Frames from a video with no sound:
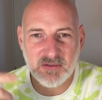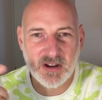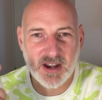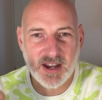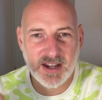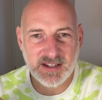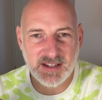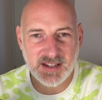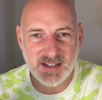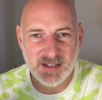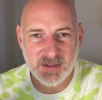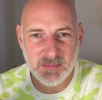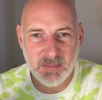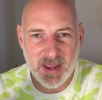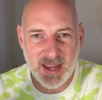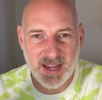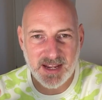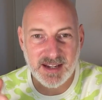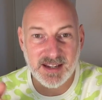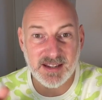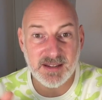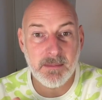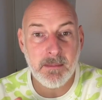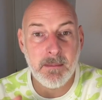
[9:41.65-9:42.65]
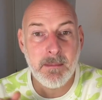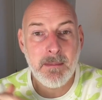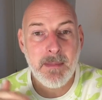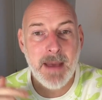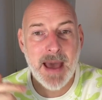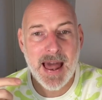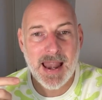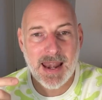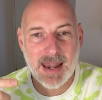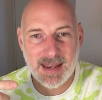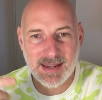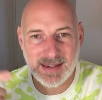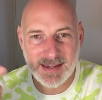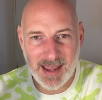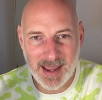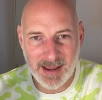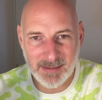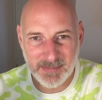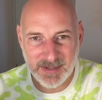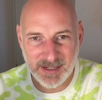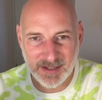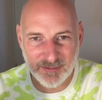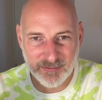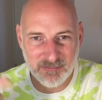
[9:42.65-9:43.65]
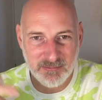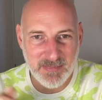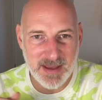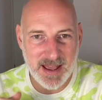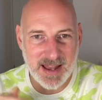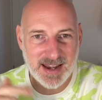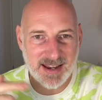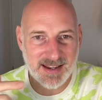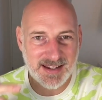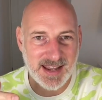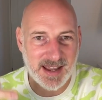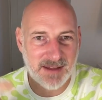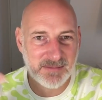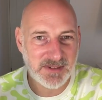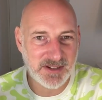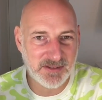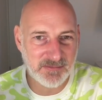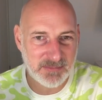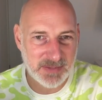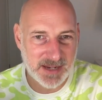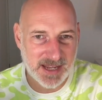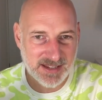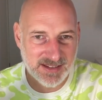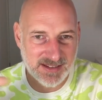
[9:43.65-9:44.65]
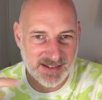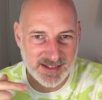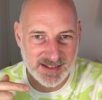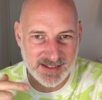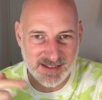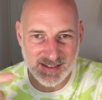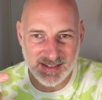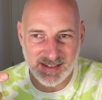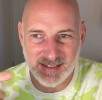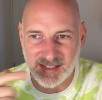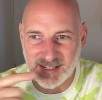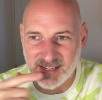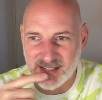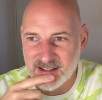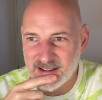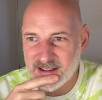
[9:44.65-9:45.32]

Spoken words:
relating to pain is maladaptive plasticity.